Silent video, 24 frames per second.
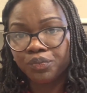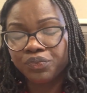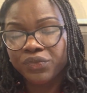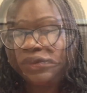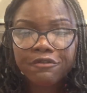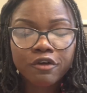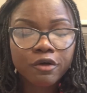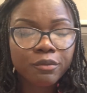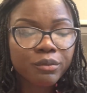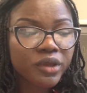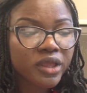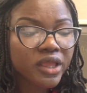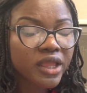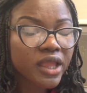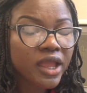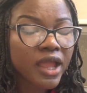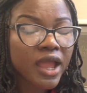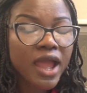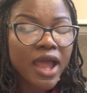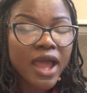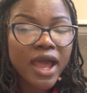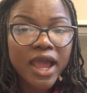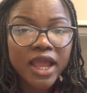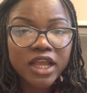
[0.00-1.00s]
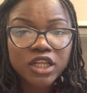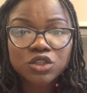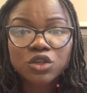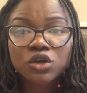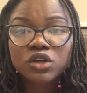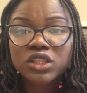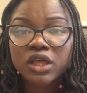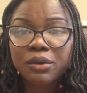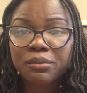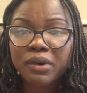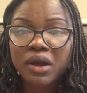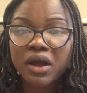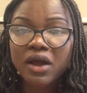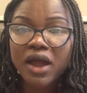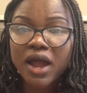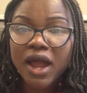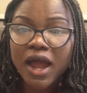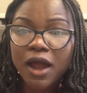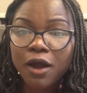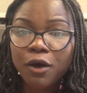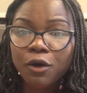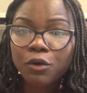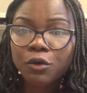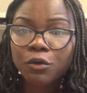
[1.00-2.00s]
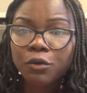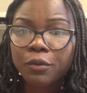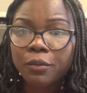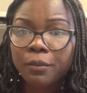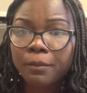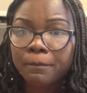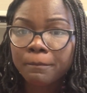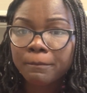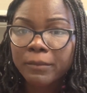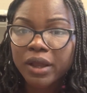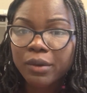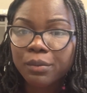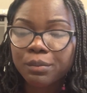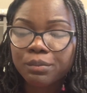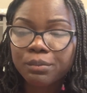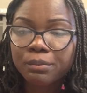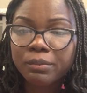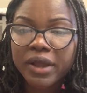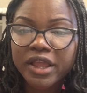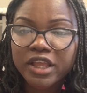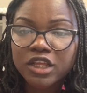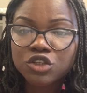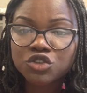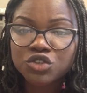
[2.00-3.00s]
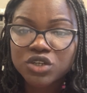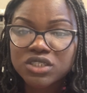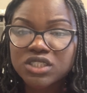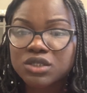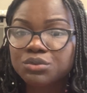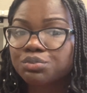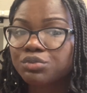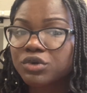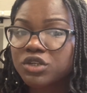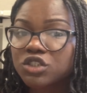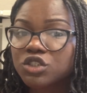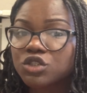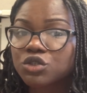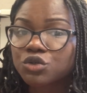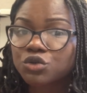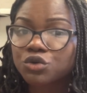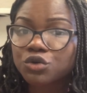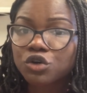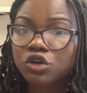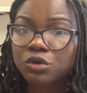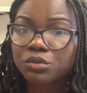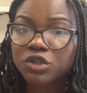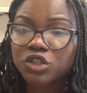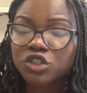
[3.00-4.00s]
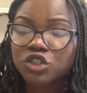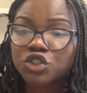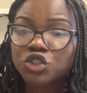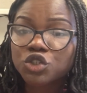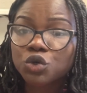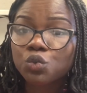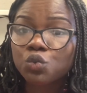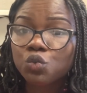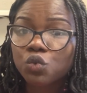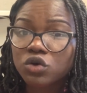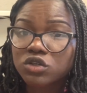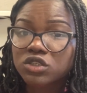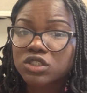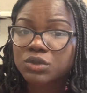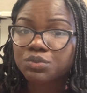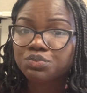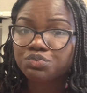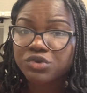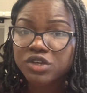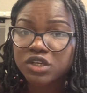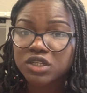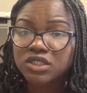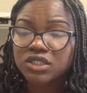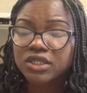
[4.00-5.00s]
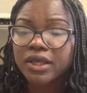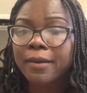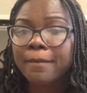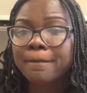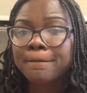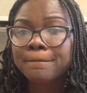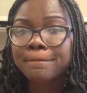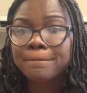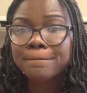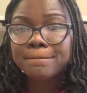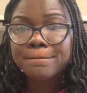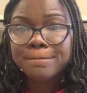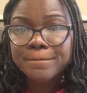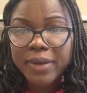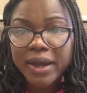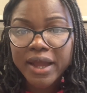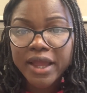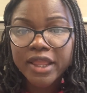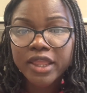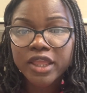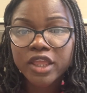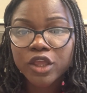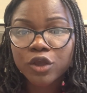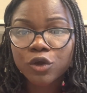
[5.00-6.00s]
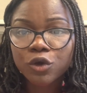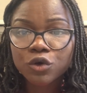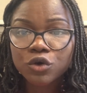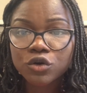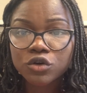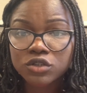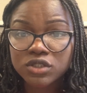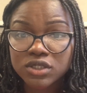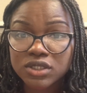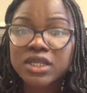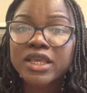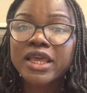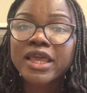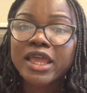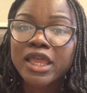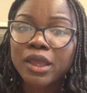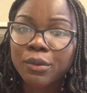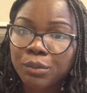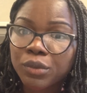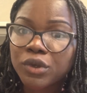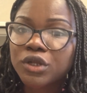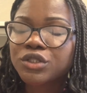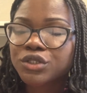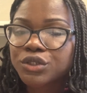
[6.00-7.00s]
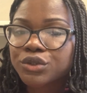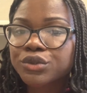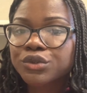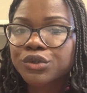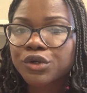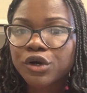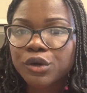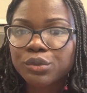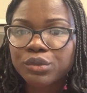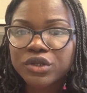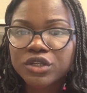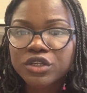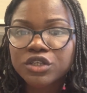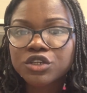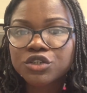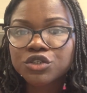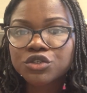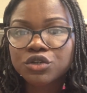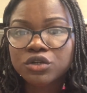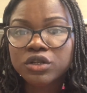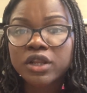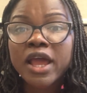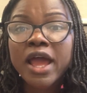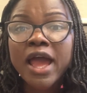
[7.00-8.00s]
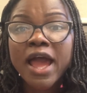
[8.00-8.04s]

For me, I talked about how my interest in political communication was piqued by a course in political communication.